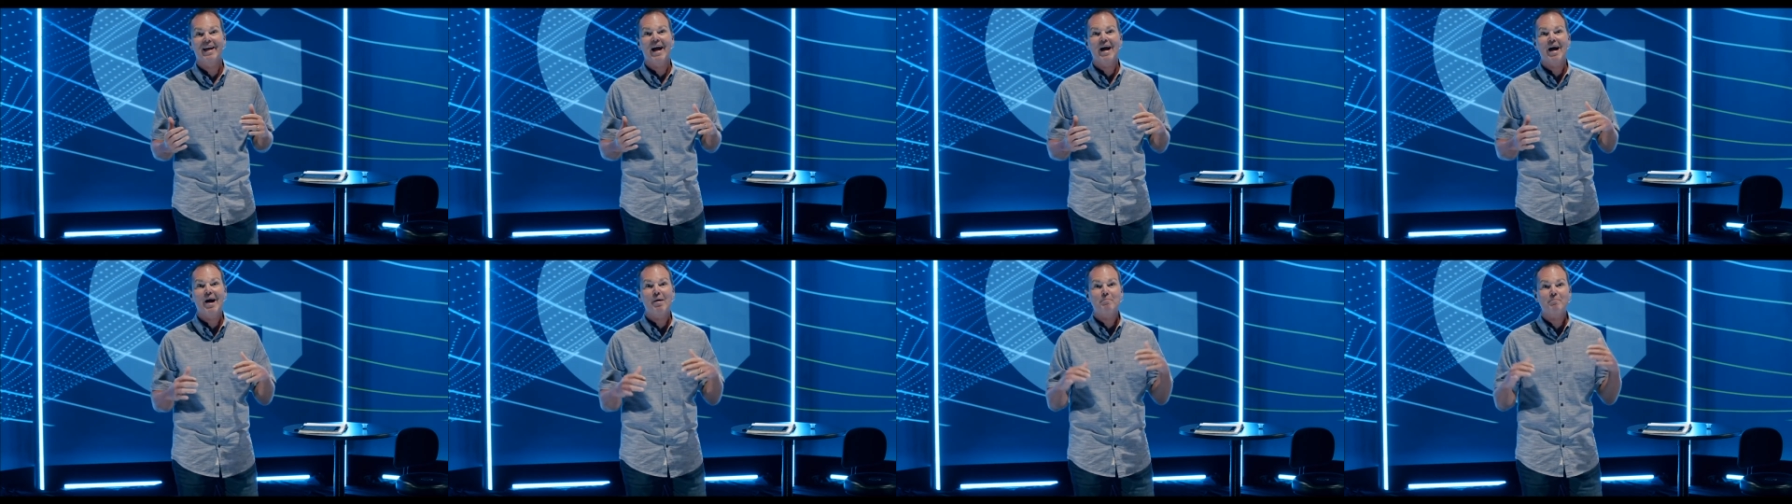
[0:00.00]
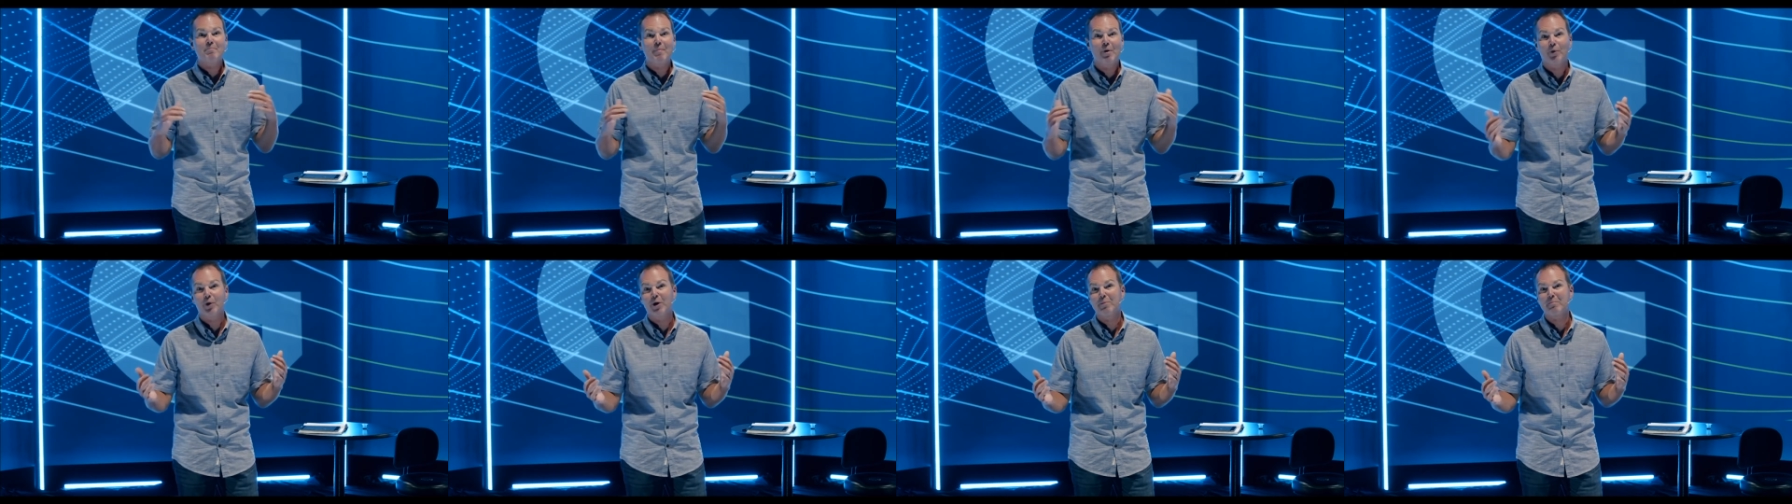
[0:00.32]

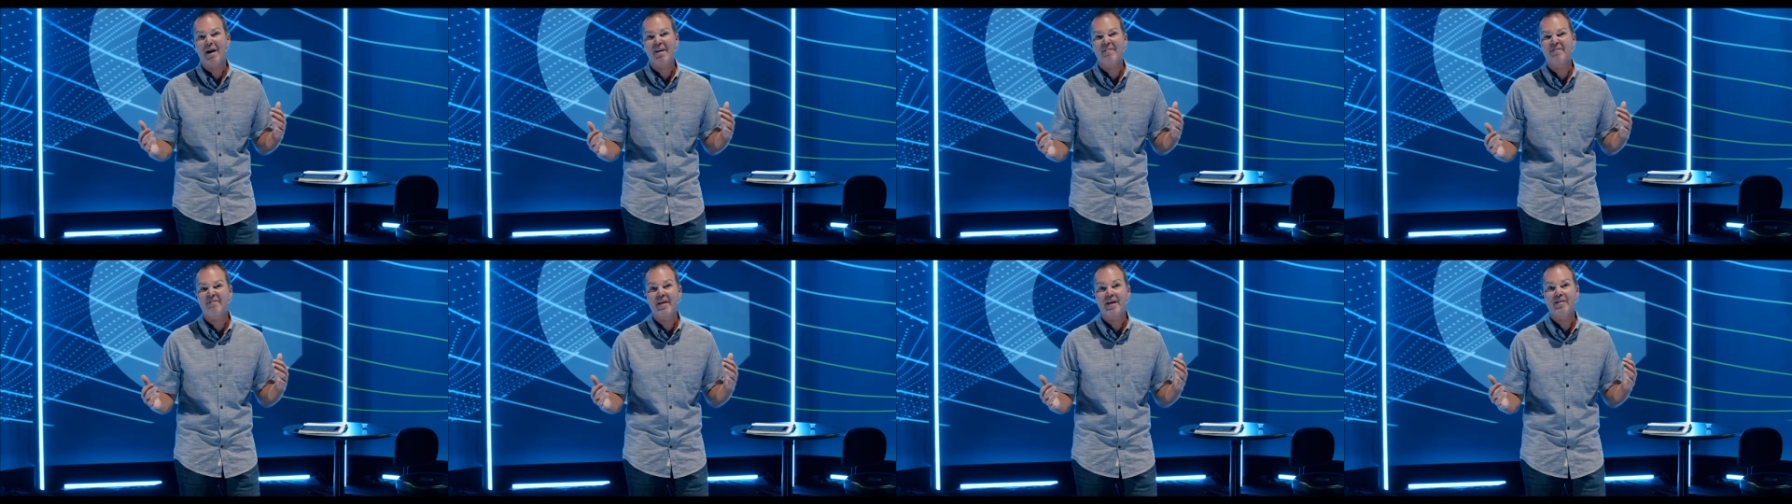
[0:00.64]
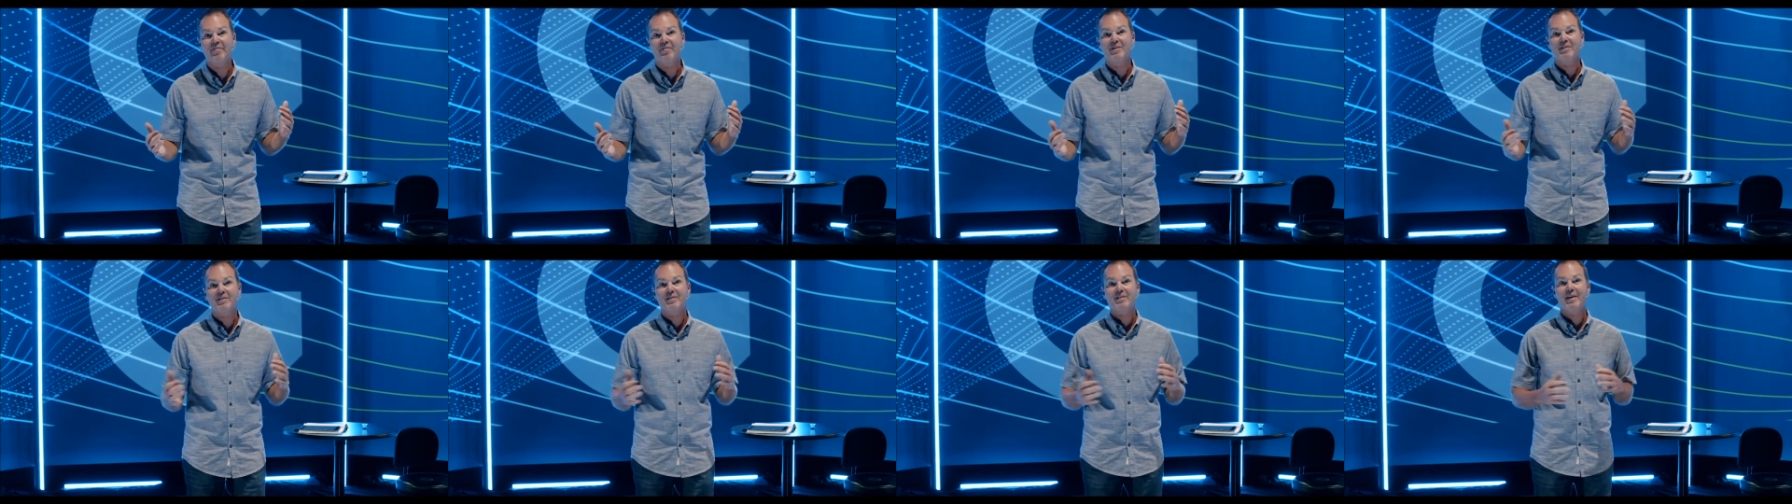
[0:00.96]
one of my
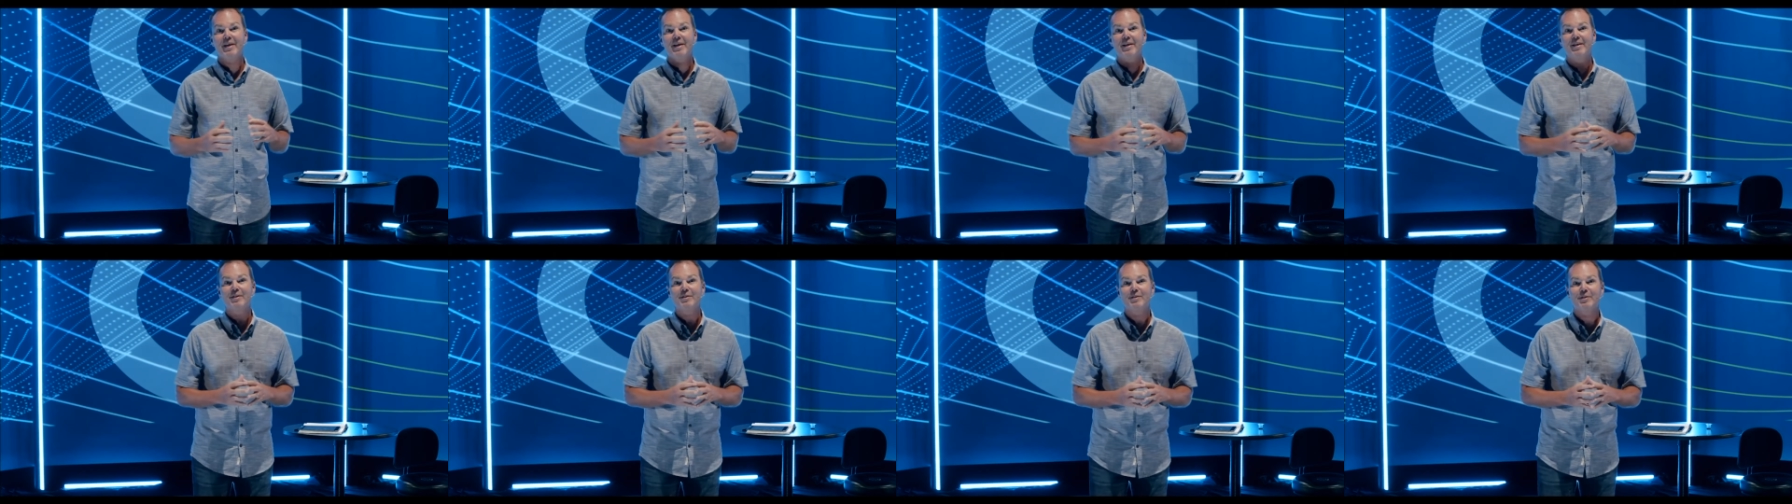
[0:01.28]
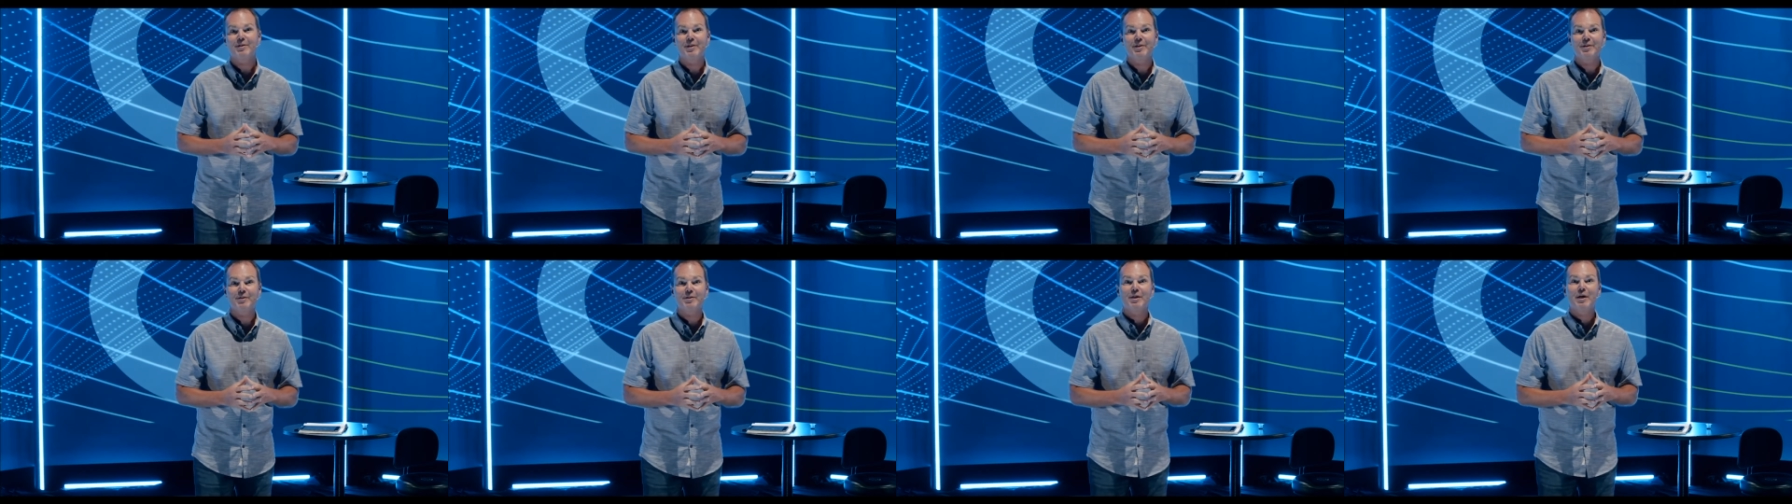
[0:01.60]
favorite sayings
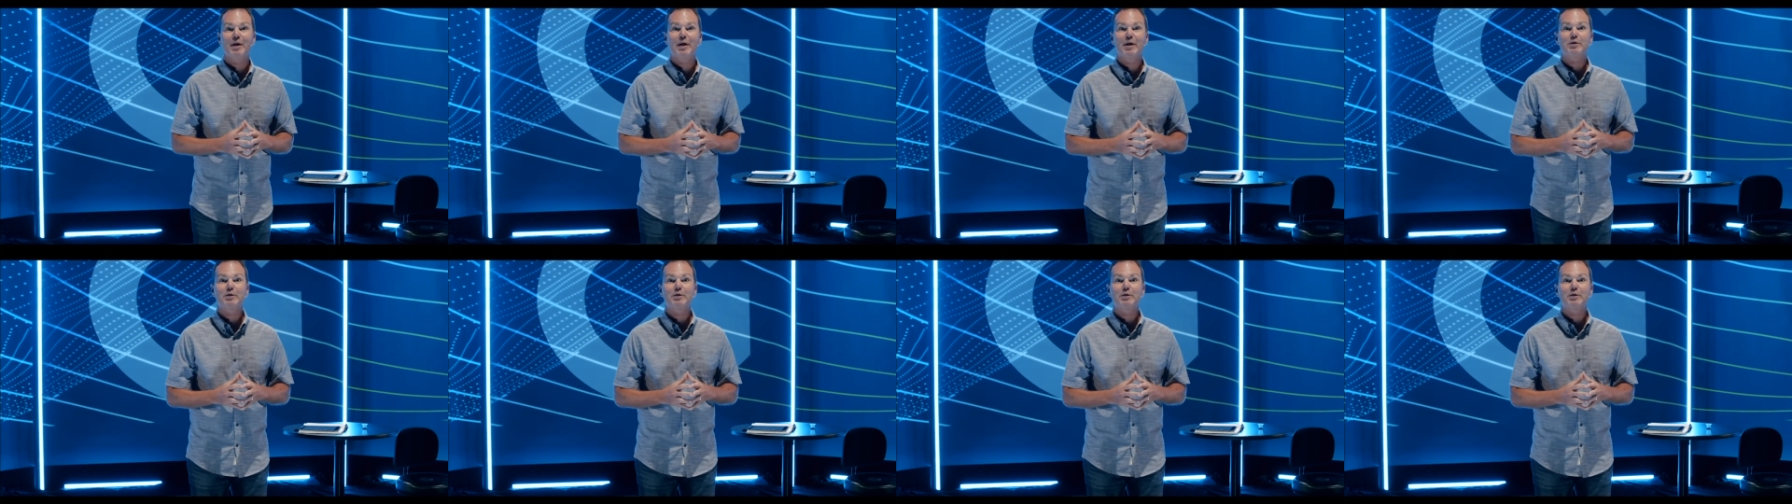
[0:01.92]
is,